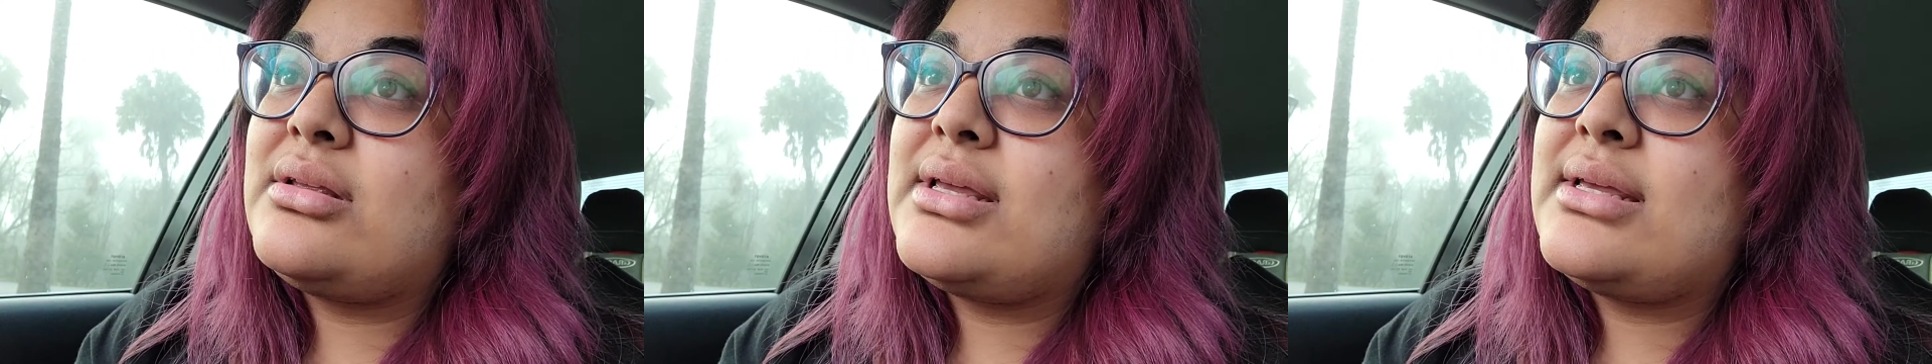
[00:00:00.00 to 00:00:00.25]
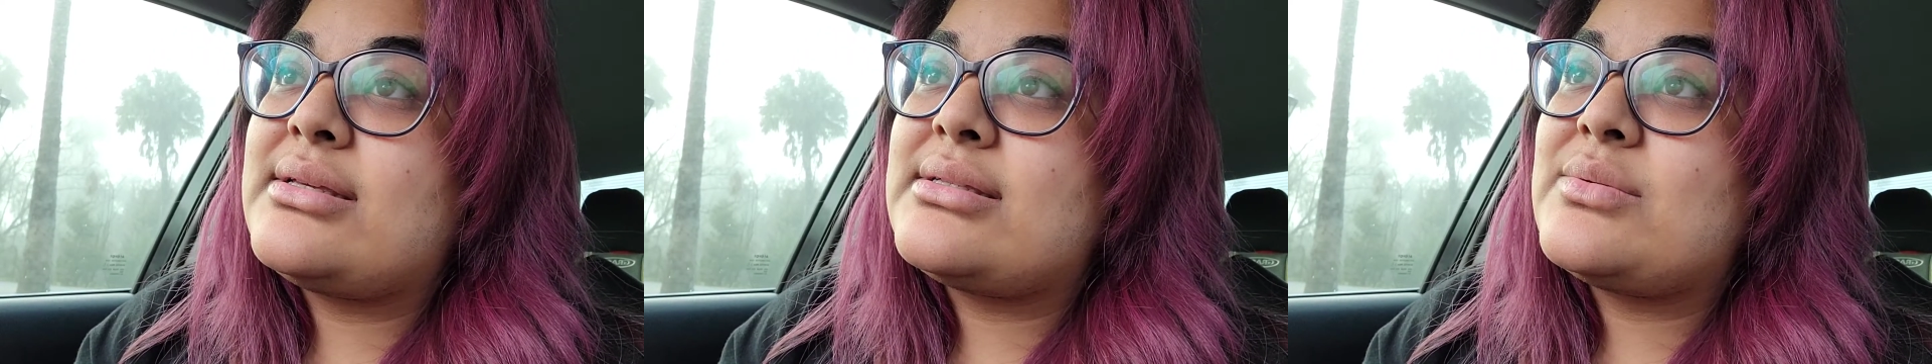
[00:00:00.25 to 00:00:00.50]

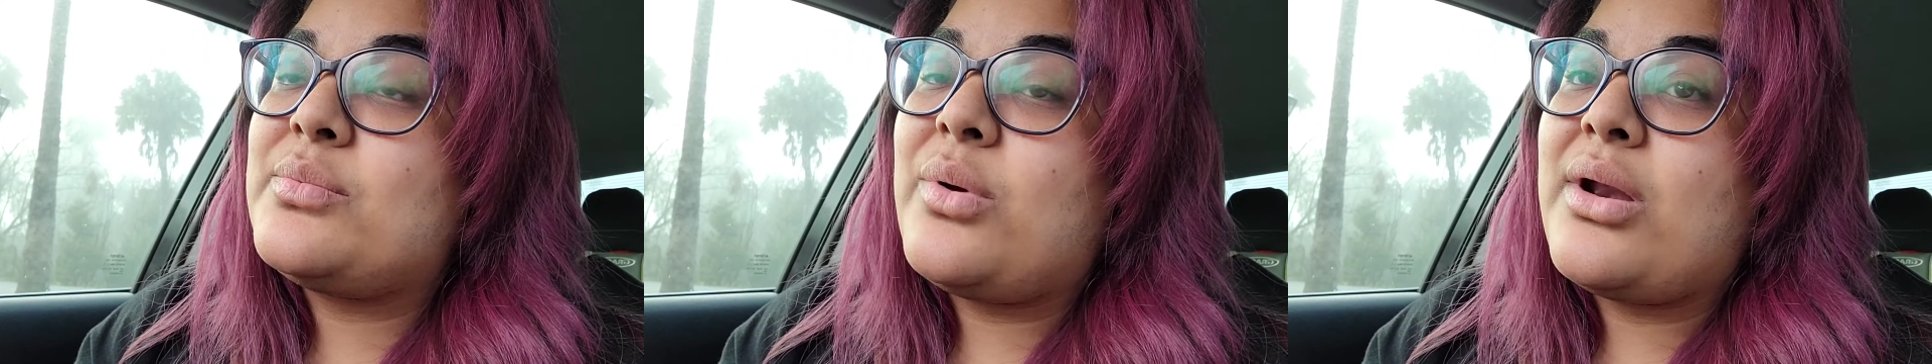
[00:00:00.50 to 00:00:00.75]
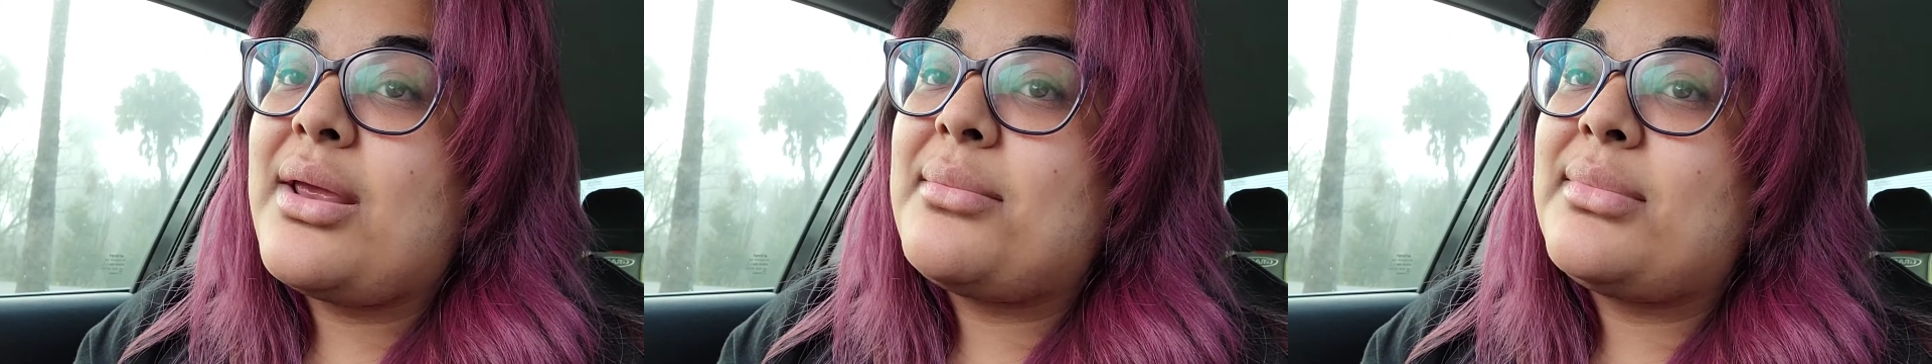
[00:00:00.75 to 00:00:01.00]
is
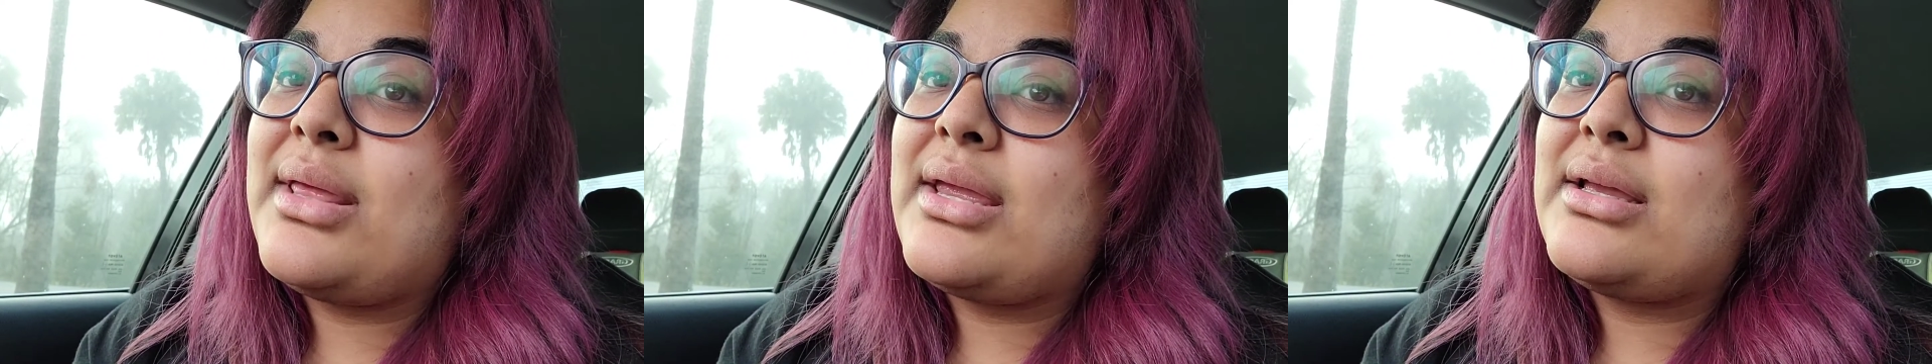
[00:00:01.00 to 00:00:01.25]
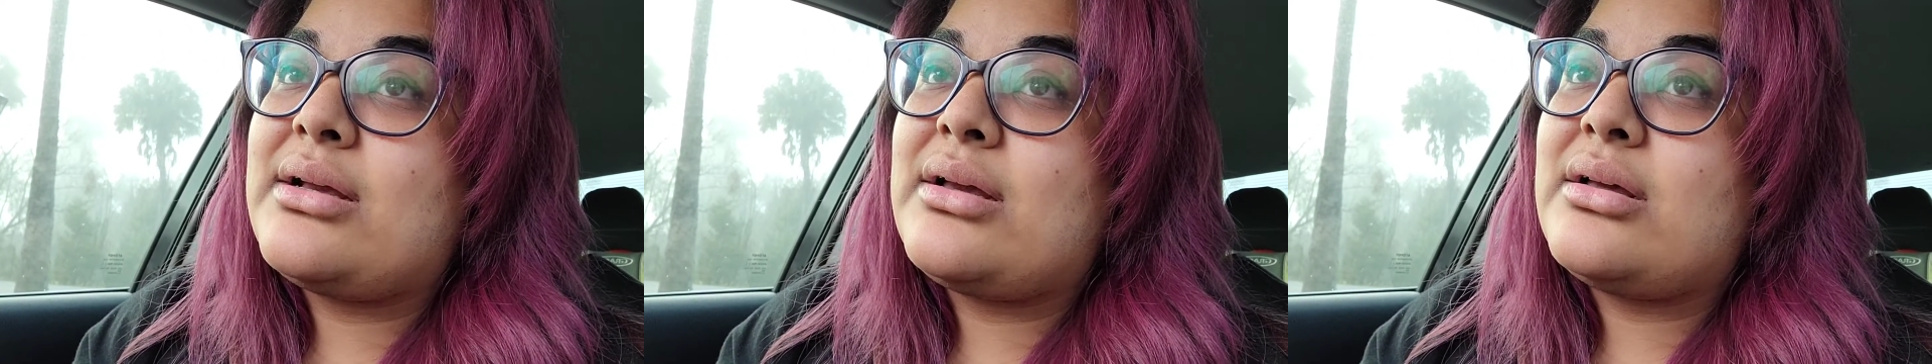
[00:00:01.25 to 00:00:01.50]
what I'm
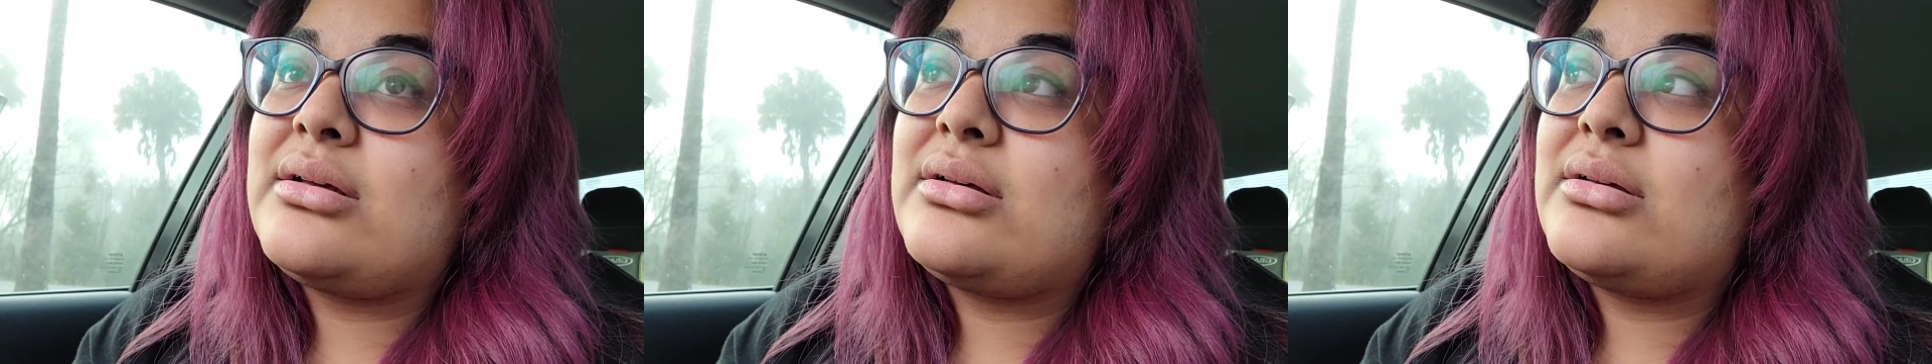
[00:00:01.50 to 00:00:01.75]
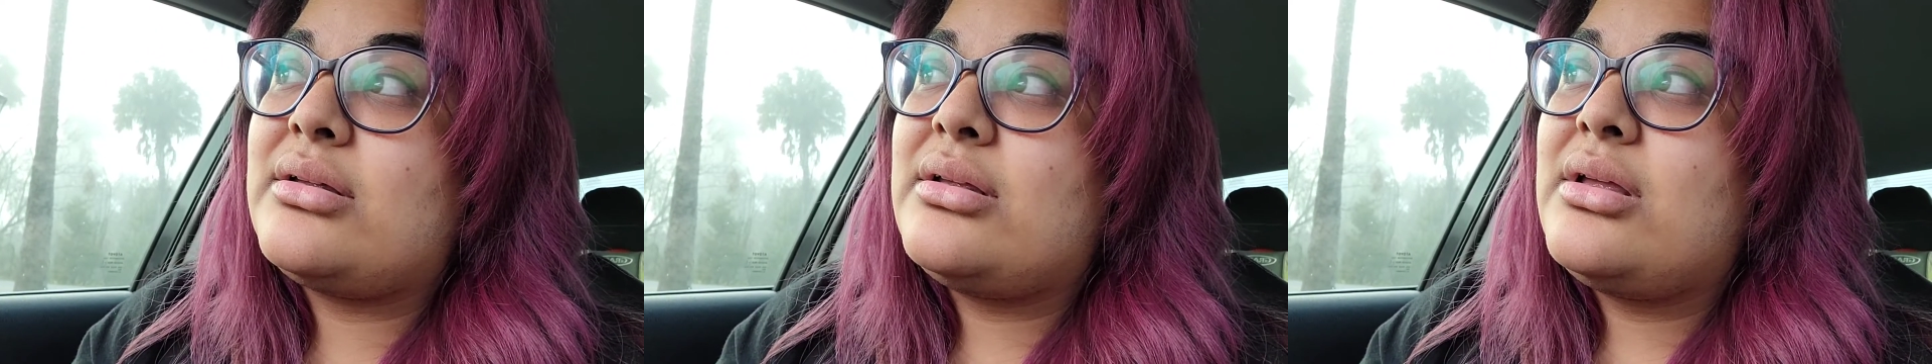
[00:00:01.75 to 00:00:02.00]
like
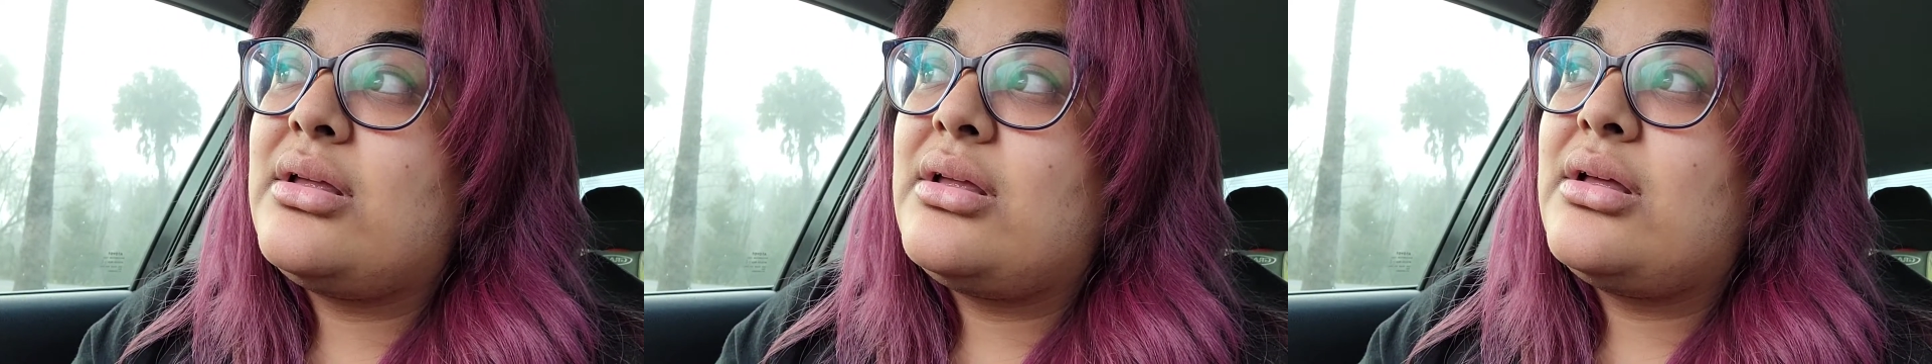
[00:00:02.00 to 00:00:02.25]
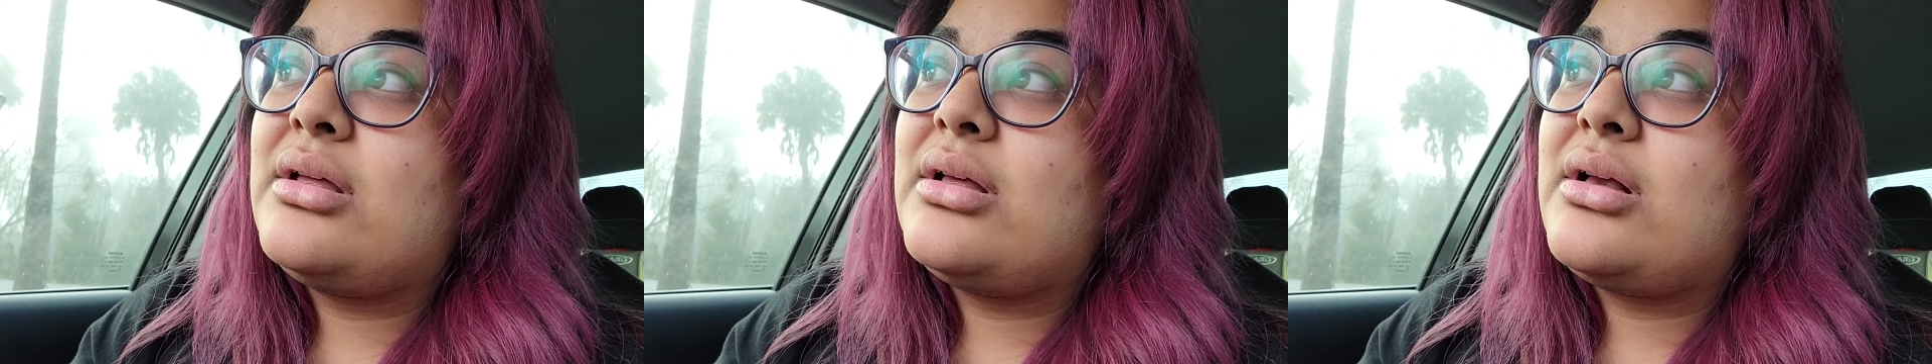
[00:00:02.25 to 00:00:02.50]

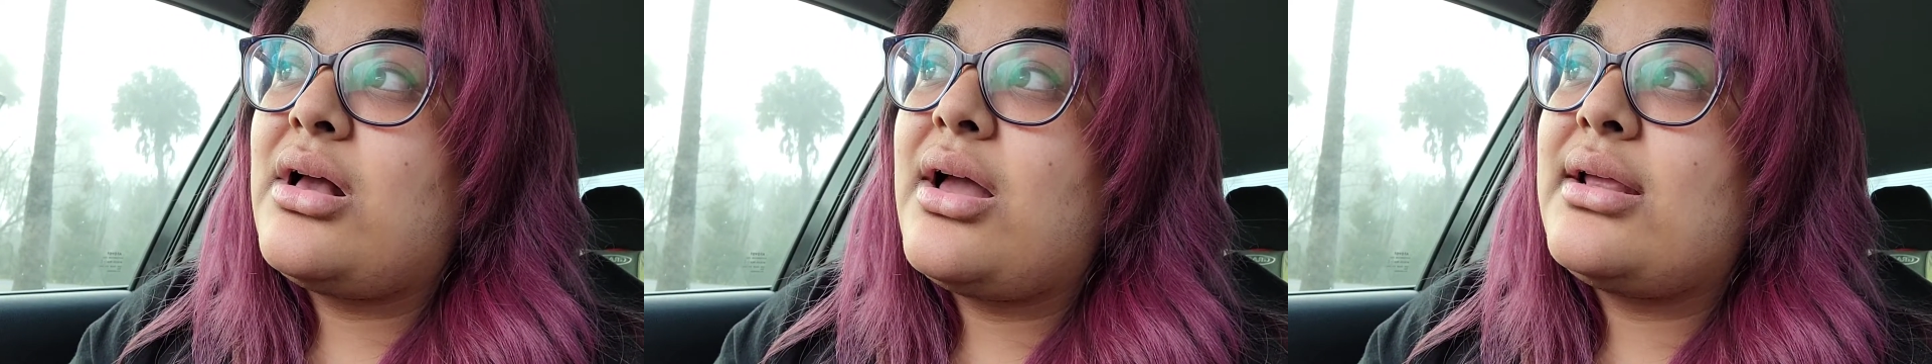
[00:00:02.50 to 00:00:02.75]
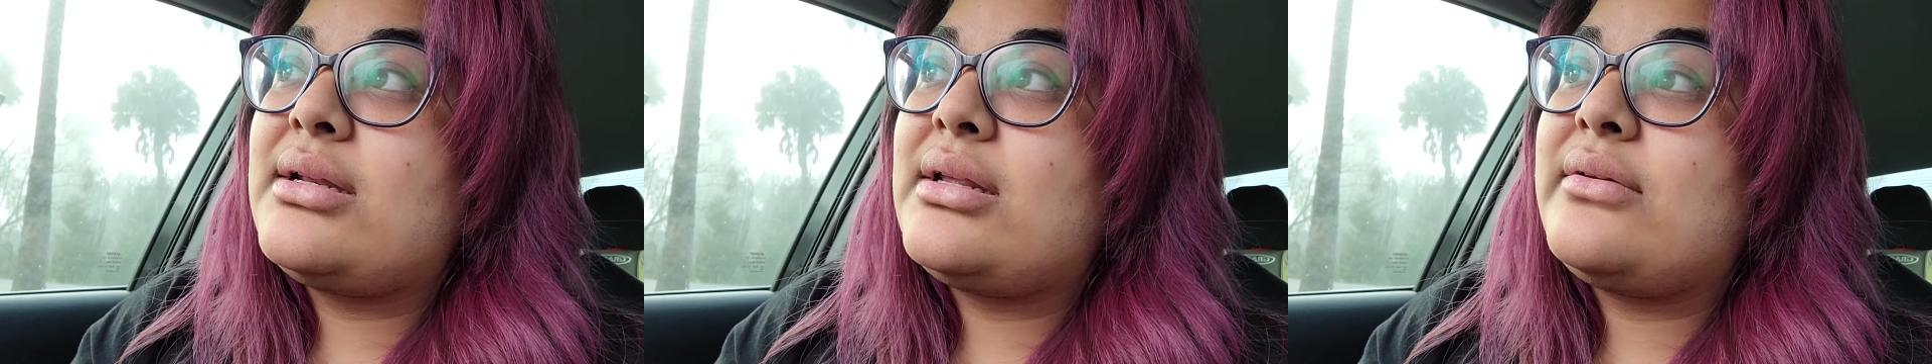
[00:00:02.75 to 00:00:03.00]

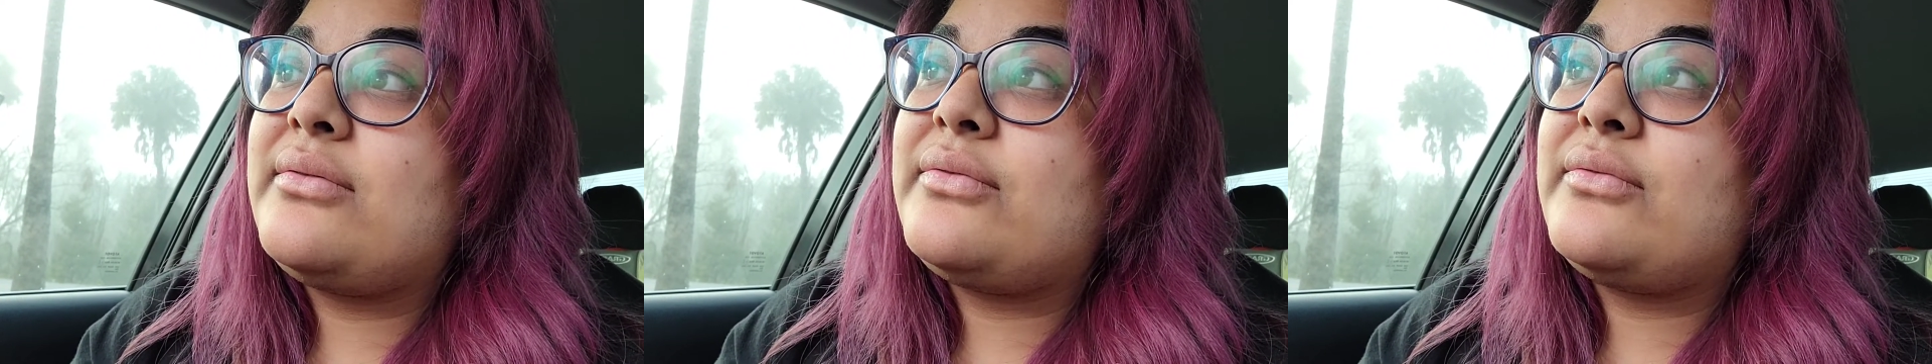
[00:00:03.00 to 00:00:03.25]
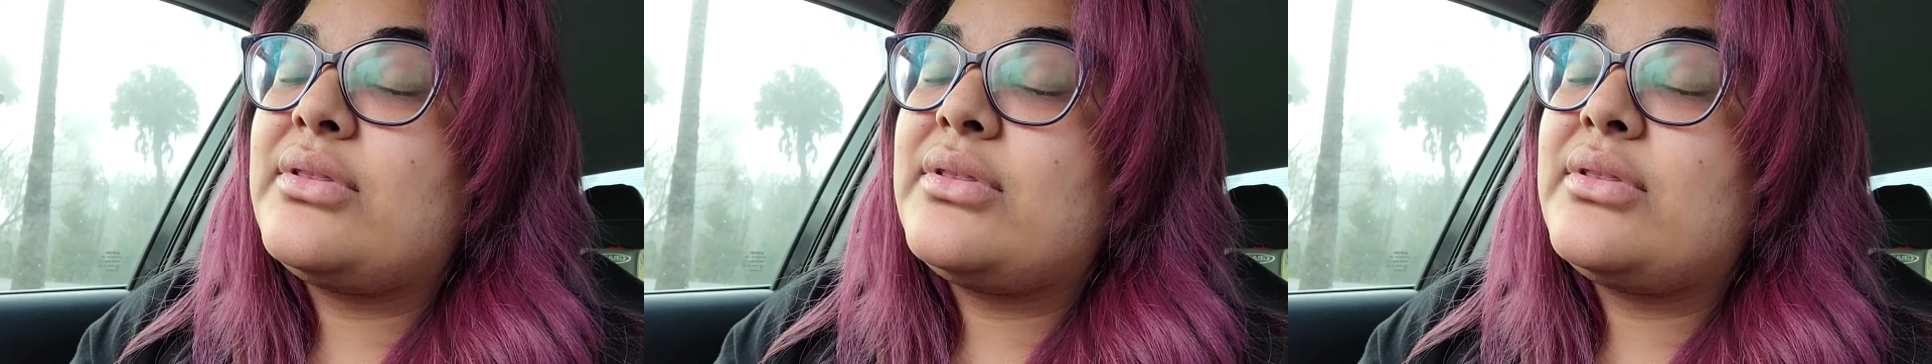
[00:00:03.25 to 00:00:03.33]
kind of